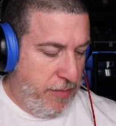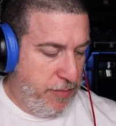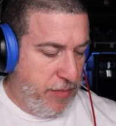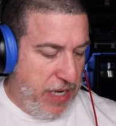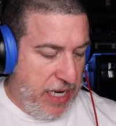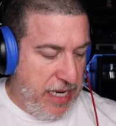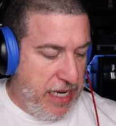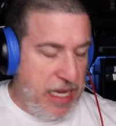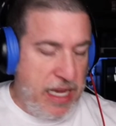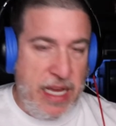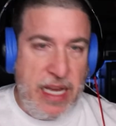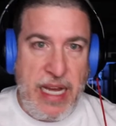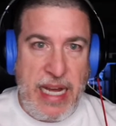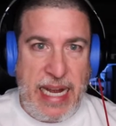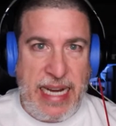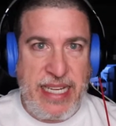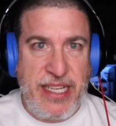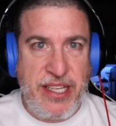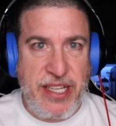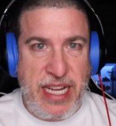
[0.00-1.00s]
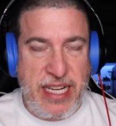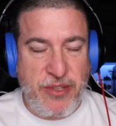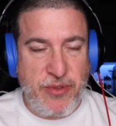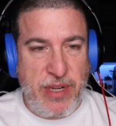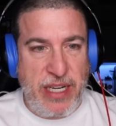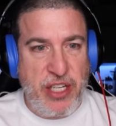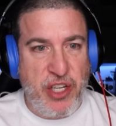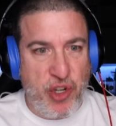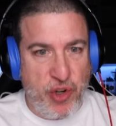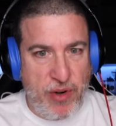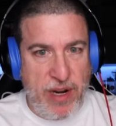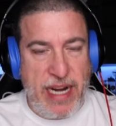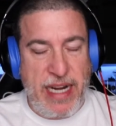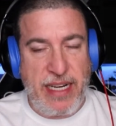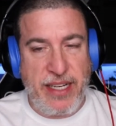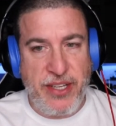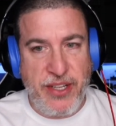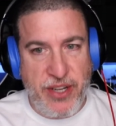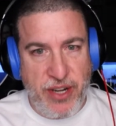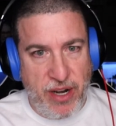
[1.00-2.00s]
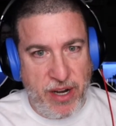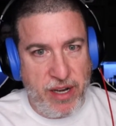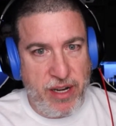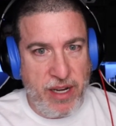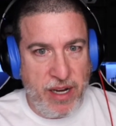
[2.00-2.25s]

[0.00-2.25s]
But that's when I try to start.